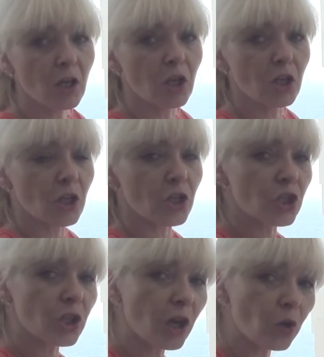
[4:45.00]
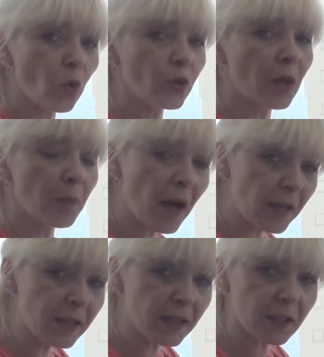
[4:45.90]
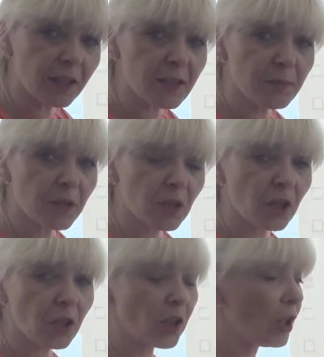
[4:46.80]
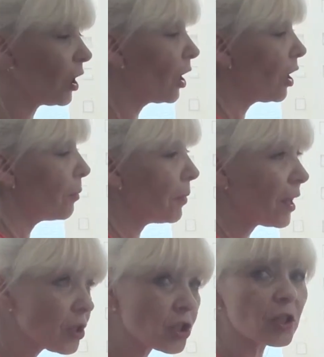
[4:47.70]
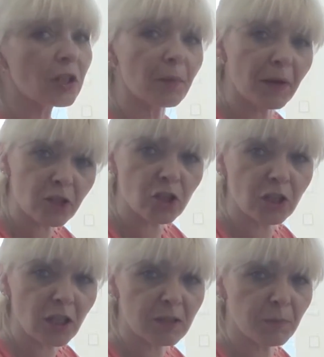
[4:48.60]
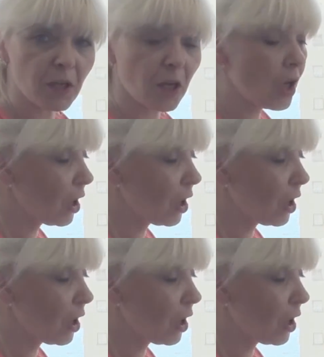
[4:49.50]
size garments and somewhat smaller than usual on large size